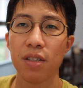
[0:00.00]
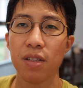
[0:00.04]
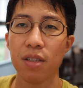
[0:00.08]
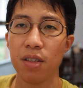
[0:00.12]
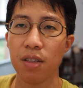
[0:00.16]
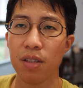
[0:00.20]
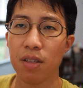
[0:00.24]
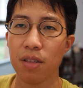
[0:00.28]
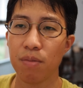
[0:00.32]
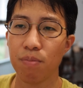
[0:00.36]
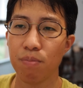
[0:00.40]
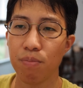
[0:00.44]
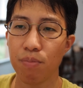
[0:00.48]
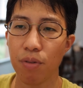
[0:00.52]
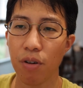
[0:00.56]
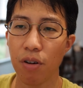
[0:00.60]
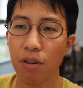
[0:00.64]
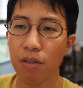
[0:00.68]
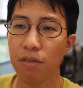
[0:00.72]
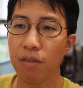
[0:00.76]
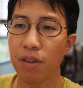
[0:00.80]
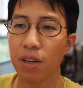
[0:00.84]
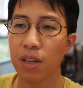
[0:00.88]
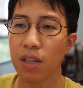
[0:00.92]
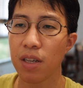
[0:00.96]
it's
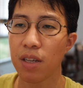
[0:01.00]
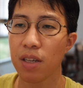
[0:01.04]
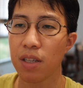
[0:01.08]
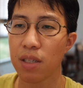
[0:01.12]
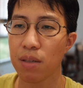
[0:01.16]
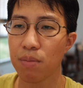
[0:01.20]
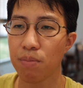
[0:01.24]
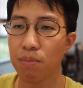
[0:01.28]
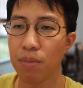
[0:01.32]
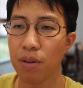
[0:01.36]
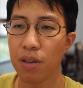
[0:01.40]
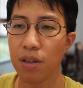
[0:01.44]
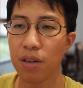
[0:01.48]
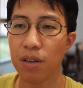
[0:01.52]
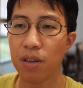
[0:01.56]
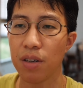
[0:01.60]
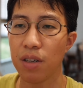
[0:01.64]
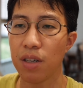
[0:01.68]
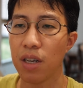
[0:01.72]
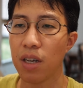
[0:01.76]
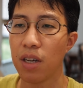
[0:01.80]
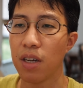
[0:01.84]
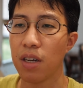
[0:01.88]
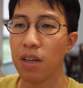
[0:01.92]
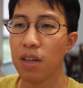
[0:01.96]
boring, it's blur,
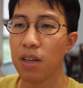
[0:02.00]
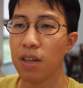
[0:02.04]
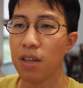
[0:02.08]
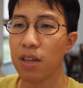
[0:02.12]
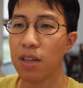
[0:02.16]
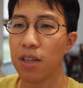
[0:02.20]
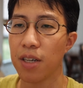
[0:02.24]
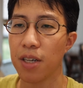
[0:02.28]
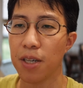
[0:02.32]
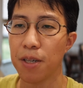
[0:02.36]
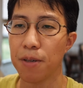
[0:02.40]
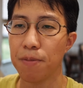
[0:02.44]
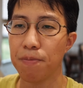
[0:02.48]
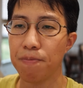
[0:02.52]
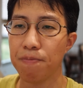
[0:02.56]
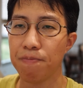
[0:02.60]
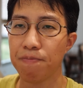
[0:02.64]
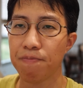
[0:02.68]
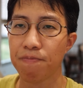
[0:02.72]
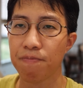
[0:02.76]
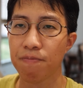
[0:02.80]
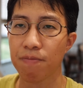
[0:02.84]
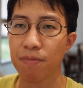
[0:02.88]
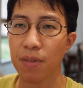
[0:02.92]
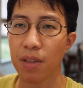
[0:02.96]

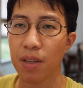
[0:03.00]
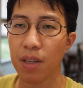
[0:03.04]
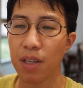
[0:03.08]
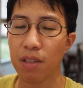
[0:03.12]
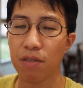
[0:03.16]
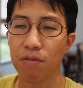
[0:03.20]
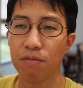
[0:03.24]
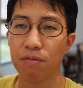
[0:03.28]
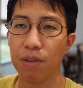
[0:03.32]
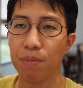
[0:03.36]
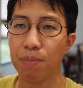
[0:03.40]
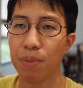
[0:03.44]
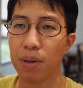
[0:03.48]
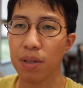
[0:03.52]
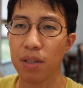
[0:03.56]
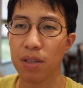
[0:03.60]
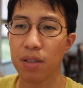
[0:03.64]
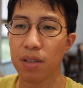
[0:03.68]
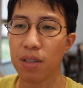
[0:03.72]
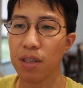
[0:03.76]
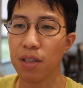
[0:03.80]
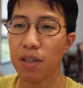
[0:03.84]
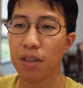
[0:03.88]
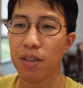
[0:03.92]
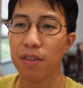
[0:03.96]
it's
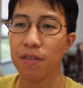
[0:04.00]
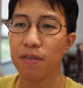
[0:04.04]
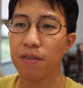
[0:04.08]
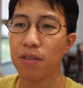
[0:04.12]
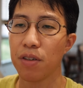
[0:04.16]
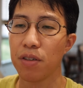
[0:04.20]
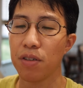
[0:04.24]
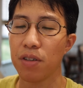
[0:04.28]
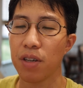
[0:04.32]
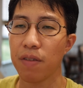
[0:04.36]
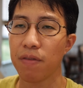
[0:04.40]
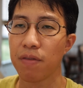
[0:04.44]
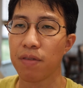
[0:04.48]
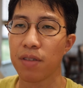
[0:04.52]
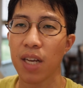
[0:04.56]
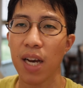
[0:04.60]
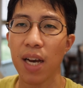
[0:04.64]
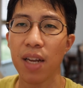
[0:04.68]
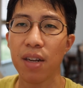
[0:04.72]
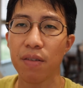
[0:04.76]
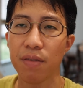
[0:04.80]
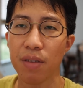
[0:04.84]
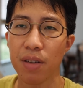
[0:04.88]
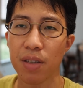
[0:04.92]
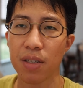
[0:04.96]
repetitive, or you have
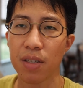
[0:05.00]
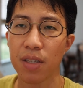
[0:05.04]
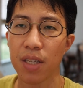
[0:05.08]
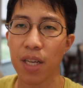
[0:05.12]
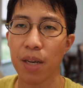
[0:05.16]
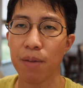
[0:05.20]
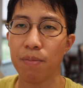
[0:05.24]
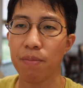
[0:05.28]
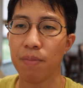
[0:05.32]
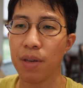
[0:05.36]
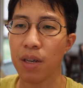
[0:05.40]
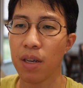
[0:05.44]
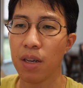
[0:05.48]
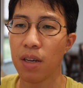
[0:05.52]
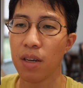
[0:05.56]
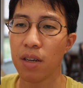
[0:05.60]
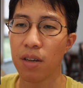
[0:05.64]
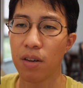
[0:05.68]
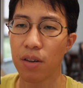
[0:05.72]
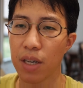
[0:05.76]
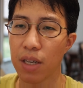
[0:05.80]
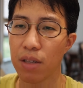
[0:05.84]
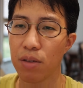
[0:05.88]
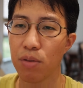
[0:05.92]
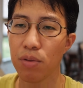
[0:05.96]
10 of the same.
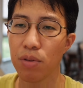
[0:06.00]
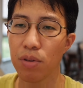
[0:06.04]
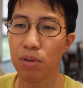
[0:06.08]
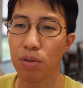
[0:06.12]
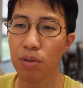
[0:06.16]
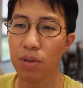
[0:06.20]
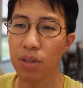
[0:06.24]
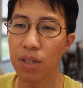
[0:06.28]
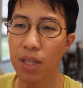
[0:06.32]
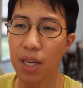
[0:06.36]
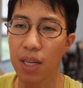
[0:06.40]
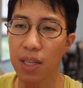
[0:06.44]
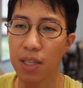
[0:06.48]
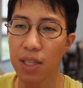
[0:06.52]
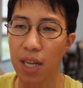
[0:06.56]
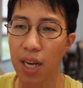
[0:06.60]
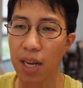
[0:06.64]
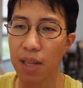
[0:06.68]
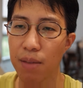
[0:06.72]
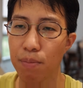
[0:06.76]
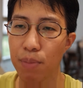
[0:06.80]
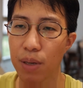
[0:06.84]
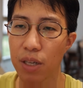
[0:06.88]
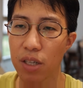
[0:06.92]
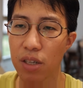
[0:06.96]
Okay, don't take
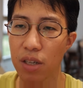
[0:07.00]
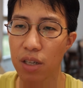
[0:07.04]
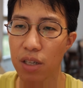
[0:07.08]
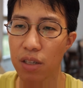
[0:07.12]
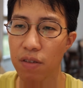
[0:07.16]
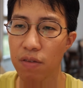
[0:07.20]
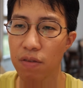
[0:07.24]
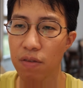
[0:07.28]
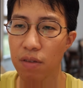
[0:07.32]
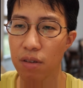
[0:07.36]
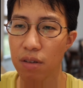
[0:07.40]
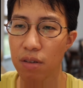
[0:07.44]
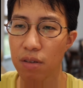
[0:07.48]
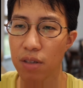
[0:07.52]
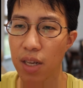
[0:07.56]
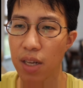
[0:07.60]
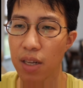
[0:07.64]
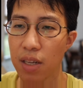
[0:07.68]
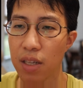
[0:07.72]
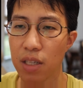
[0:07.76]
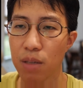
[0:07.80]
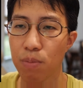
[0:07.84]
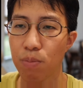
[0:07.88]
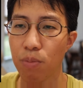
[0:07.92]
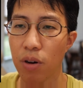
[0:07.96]
10 pictures,
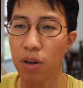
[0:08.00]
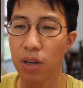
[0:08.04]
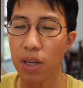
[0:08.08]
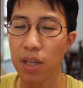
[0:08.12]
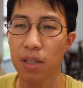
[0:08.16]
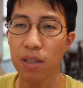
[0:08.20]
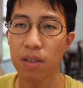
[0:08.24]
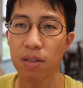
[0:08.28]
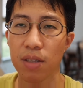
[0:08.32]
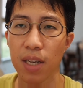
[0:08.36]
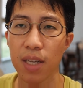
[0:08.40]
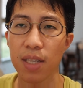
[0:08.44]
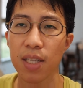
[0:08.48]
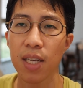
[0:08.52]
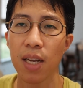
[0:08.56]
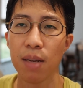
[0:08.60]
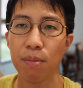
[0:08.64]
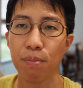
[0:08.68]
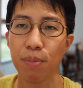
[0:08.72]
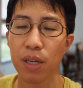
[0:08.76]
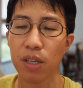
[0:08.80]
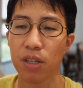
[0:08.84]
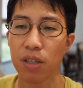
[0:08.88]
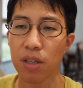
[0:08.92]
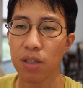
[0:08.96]
stand this spot and take 10
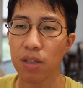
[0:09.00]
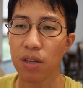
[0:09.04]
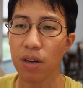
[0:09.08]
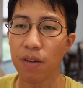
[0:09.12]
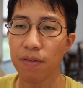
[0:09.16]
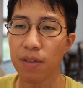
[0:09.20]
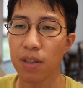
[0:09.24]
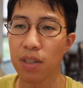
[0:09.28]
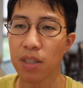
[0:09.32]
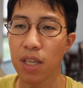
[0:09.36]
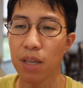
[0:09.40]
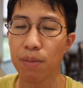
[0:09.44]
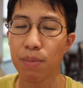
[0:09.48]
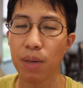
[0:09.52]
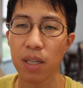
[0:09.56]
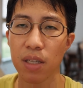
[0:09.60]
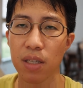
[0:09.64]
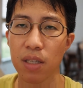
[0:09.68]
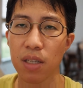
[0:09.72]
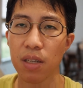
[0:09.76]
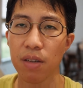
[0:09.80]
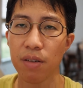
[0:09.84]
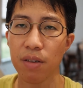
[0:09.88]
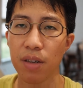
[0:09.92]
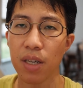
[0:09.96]
pictures of the same
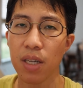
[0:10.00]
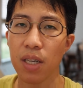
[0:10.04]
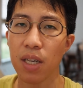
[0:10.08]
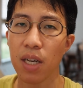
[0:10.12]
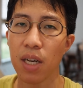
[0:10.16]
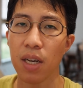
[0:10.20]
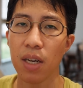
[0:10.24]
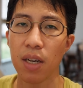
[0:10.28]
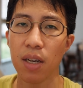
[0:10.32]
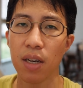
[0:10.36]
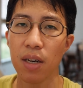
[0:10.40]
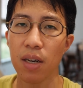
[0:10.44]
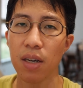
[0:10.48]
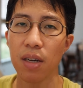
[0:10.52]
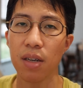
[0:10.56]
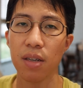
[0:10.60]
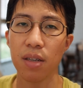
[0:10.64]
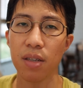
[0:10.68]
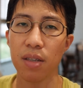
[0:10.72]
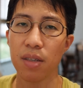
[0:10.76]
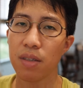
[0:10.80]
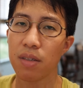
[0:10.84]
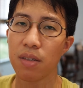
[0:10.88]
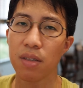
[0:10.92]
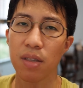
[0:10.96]
exterior, and
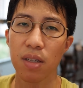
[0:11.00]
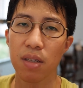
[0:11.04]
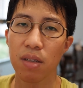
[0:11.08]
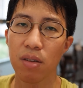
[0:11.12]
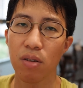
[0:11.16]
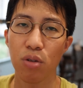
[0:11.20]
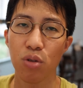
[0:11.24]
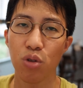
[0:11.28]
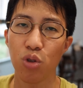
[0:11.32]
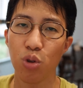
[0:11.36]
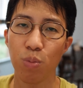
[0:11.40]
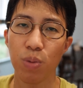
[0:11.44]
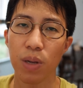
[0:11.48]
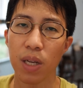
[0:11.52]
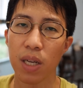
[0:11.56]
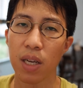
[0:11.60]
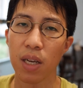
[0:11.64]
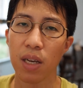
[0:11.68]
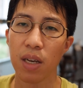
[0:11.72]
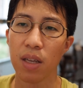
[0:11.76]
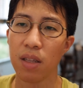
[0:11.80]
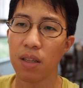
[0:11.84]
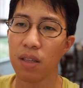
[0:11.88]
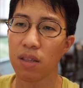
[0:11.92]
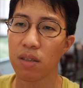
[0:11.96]
it's just all
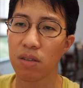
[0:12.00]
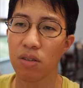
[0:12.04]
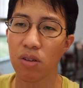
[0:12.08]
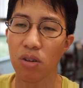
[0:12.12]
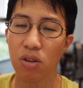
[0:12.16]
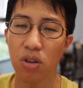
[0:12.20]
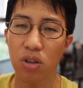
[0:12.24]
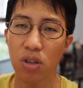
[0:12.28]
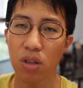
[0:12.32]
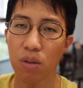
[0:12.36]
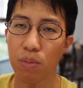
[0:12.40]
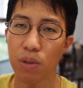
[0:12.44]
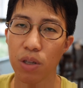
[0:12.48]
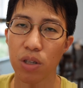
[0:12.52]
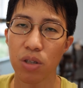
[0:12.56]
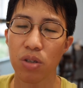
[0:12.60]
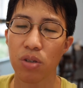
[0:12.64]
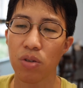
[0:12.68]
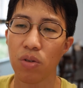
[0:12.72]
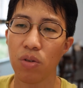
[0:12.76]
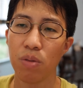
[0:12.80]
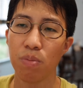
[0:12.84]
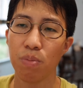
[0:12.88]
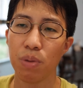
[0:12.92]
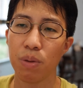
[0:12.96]
duplicated. It's not going to be
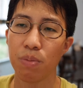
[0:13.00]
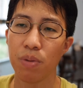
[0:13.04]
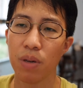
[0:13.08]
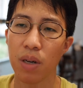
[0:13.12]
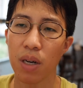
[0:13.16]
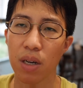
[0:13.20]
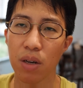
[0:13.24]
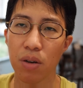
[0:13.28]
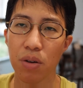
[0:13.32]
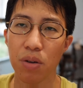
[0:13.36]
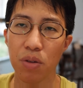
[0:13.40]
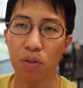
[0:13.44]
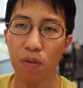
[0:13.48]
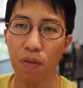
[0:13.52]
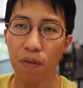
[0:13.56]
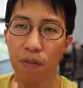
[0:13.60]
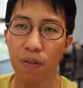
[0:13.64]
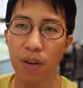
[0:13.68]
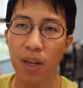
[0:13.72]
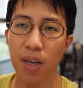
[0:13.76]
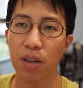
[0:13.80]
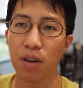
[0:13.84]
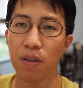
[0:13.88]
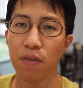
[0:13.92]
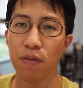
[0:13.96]
shown. People are going to
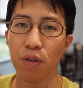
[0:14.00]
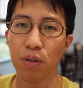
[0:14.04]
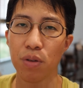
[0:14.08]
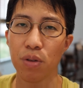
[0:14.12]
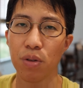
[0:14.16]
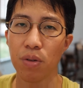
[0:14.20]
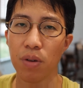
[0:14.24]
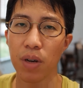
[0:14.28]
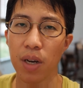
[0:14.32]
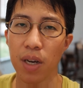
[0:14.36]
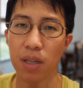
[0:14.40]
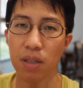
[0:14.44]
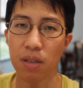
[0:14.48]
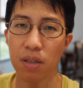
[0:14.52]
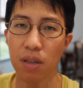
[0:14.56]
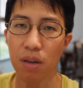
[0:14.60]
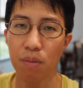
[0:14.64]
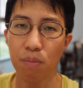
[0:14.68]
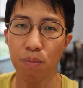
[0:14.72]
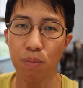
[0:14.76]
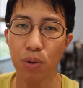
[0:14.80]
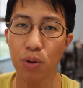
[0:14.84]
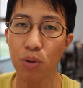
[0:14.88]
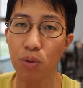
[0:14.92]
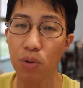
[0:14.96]
flag your photo as
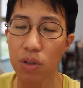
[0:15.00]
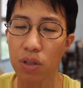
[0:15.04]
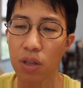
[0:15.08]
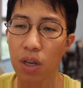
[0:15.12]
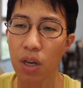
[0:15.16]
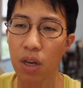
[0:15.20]
abuse,